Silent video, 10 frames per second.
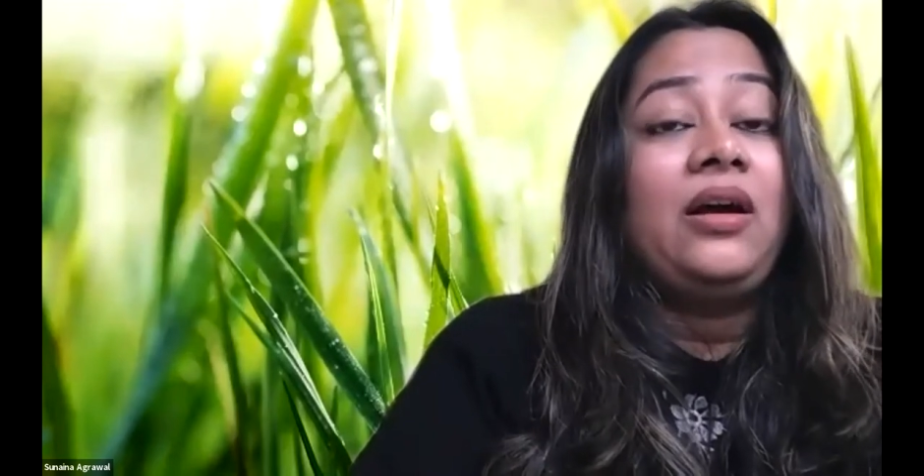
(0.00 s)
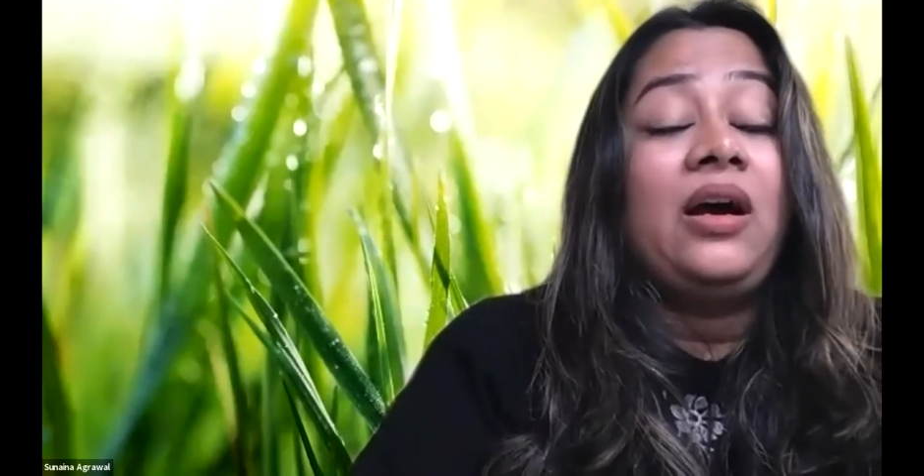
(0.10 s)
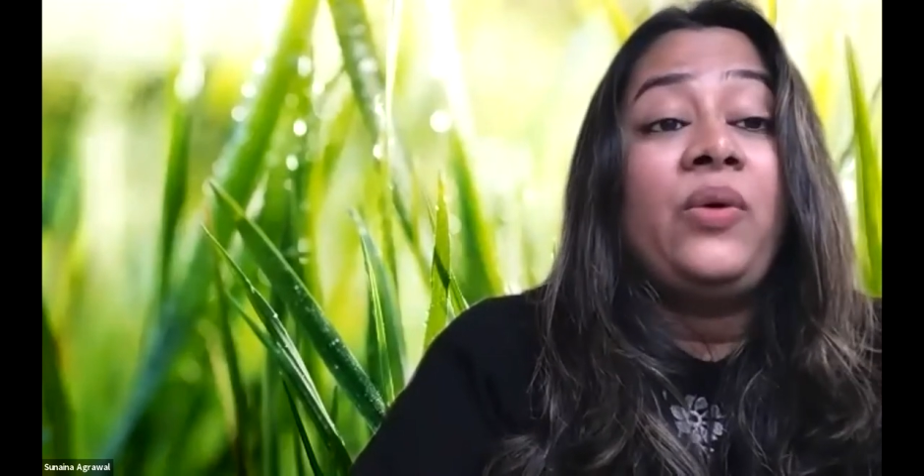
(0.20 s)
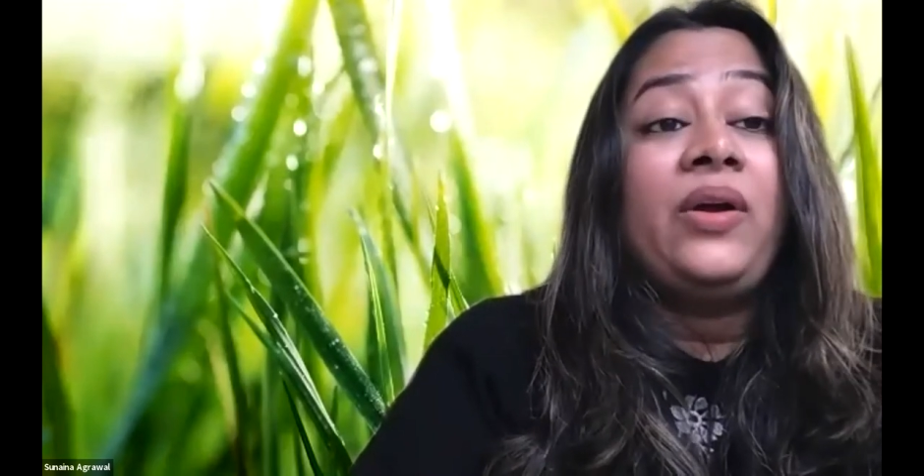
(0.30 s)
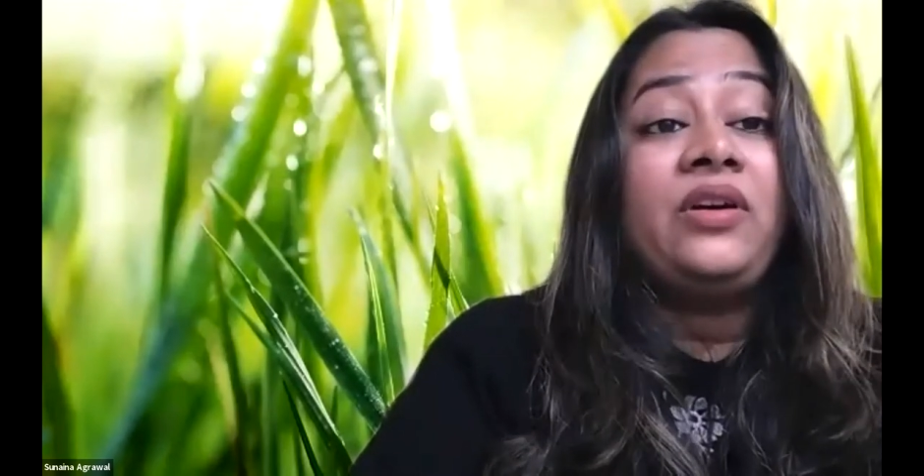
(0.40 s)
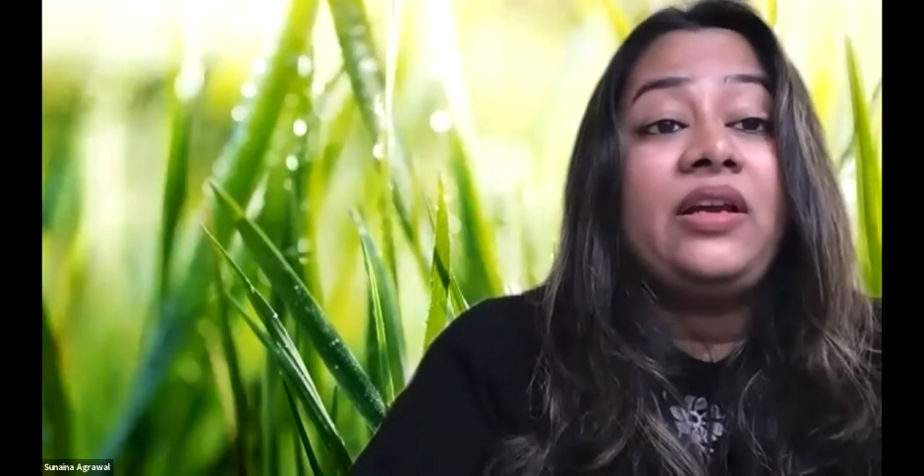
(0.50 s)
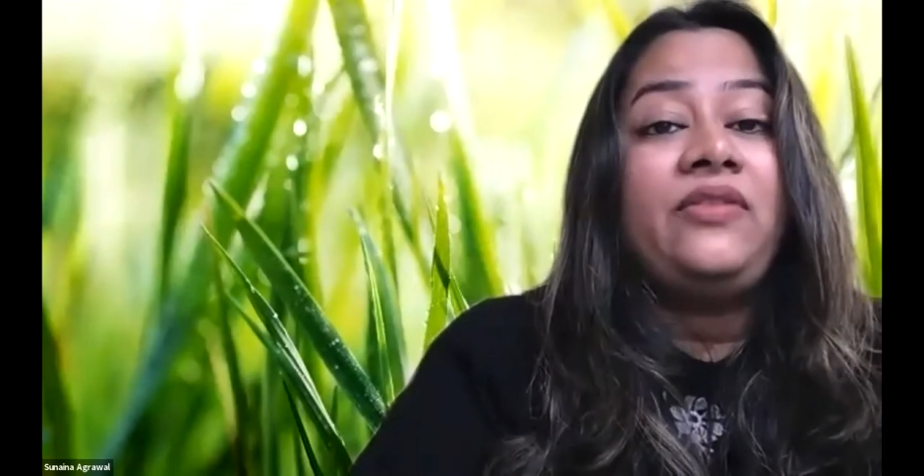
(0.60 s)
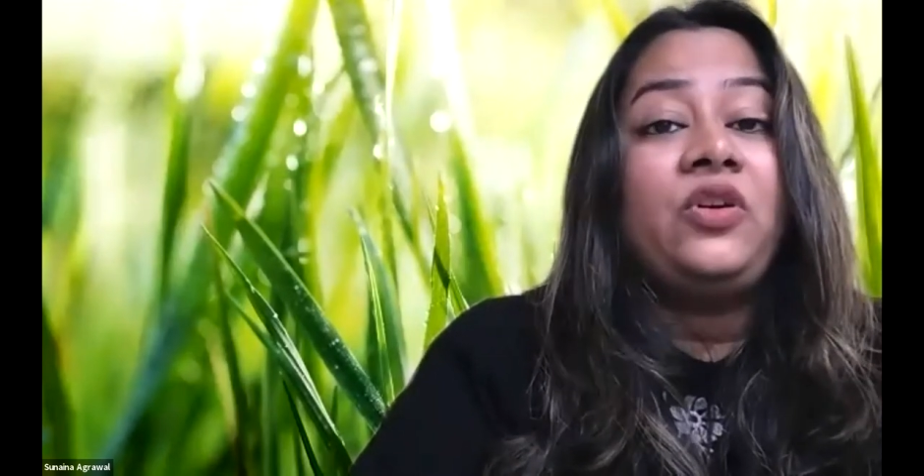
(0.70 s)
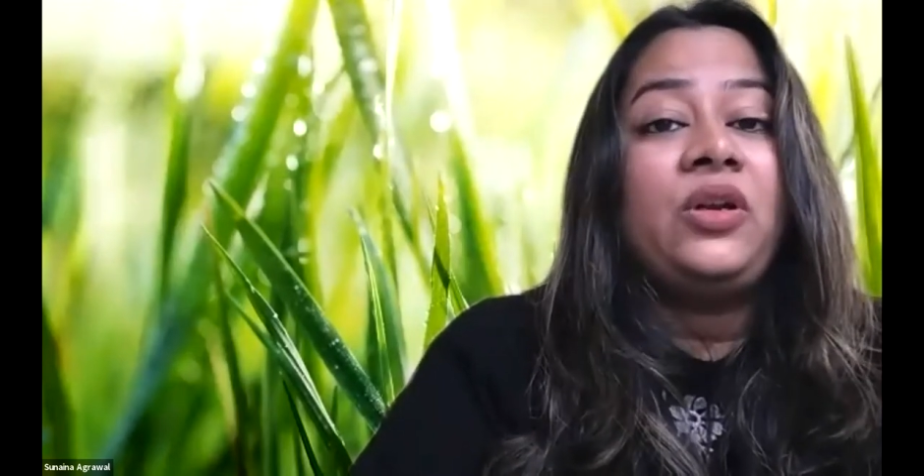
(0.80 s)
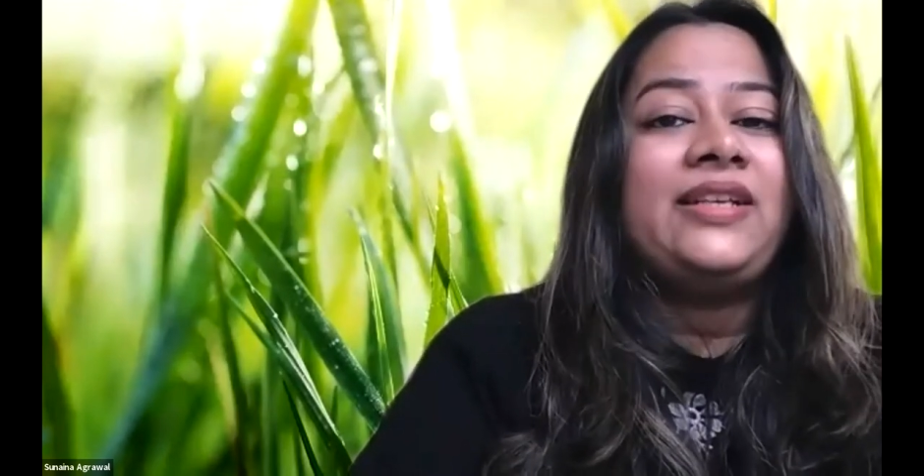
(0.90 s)
However,
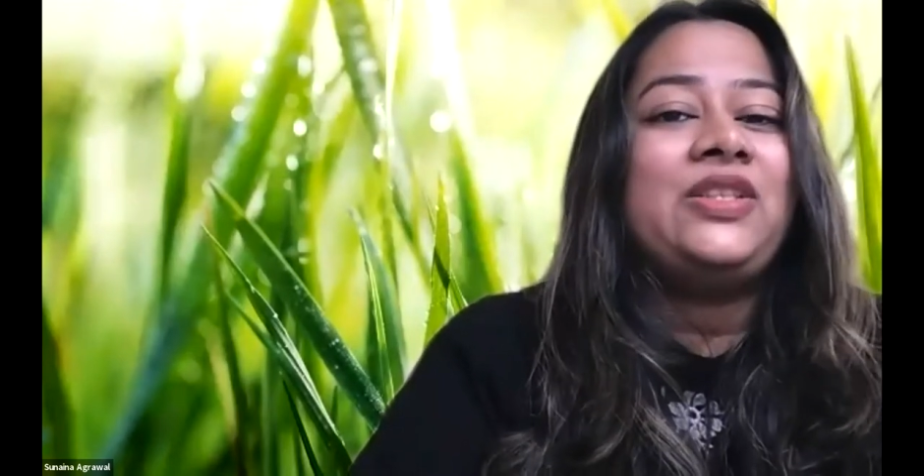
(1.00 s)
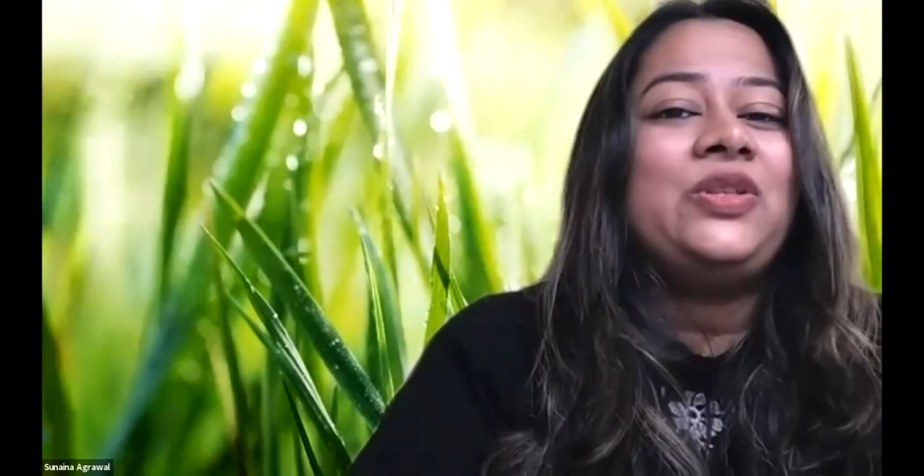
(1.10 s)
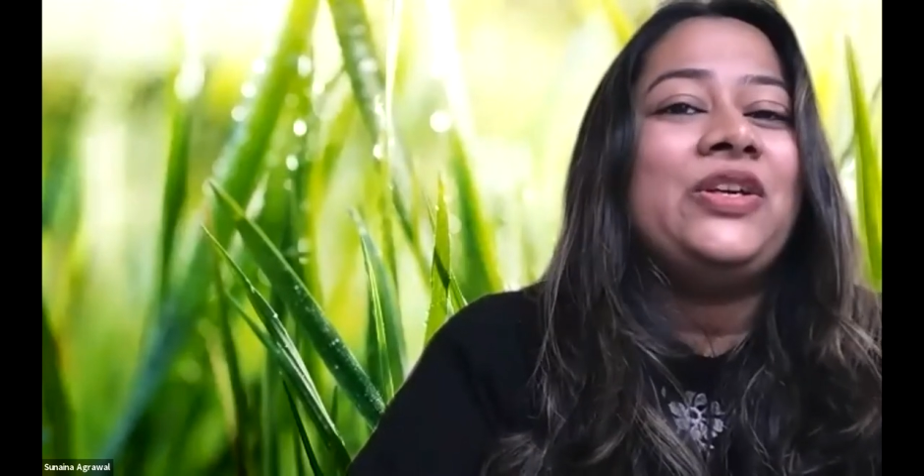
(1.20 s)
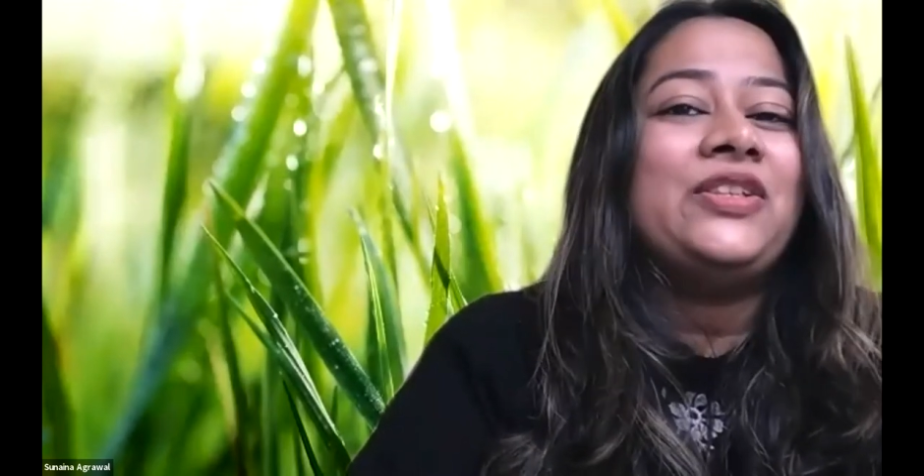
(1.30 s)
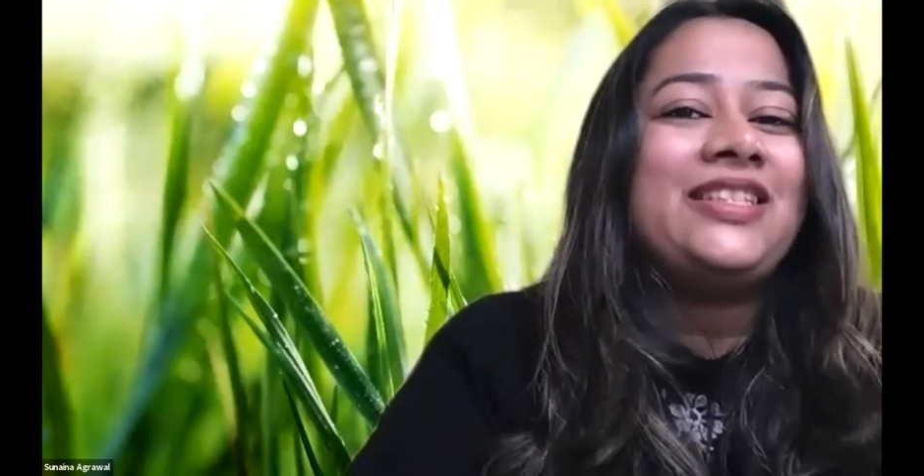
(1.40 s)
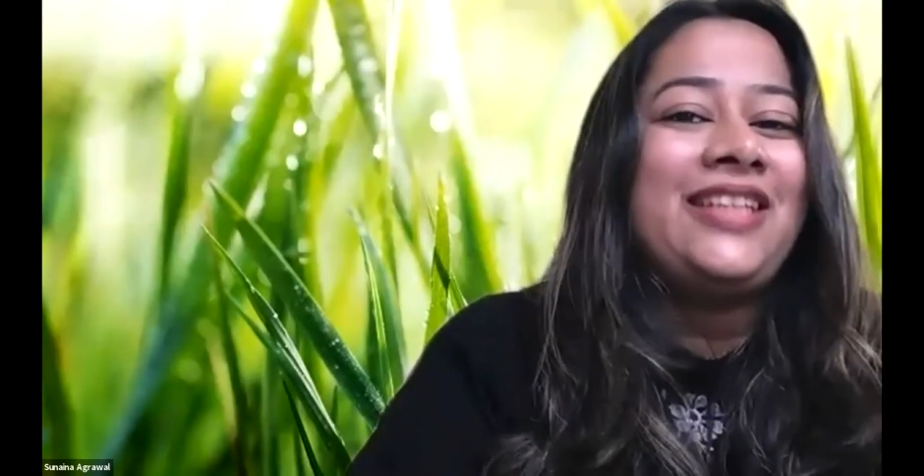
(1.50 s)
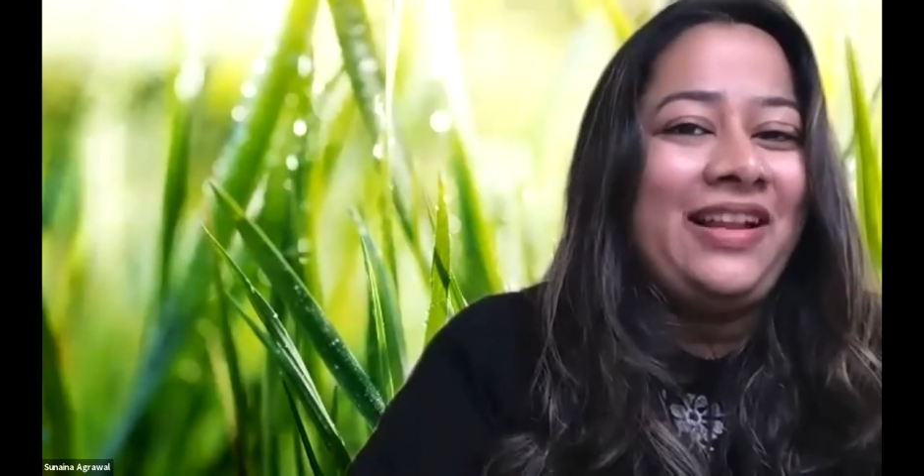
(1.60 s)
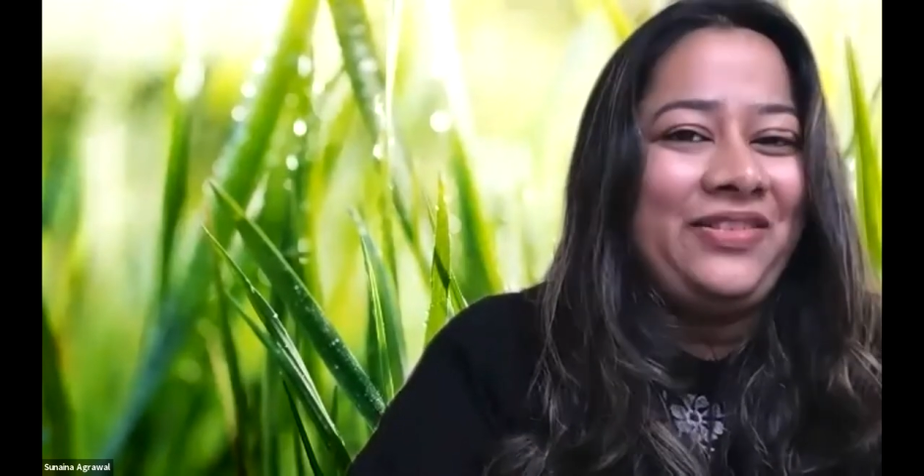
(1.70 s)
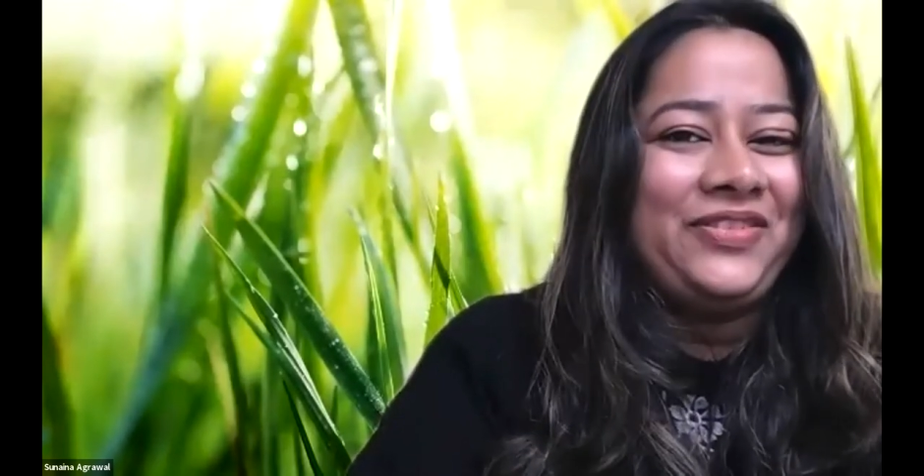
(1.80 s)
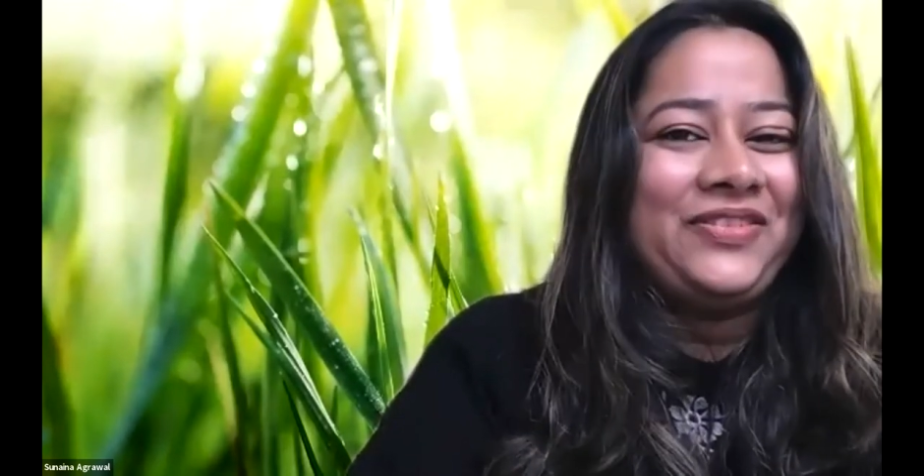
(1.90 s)
if you're nice to
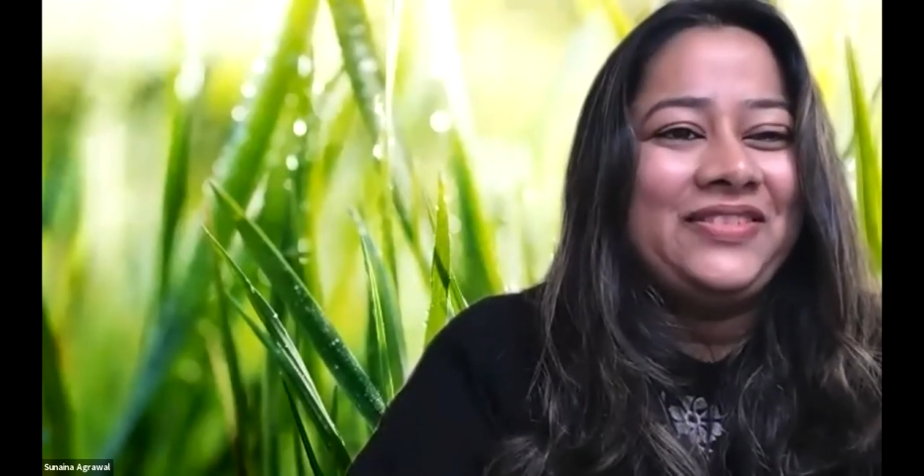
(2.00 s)
yourself,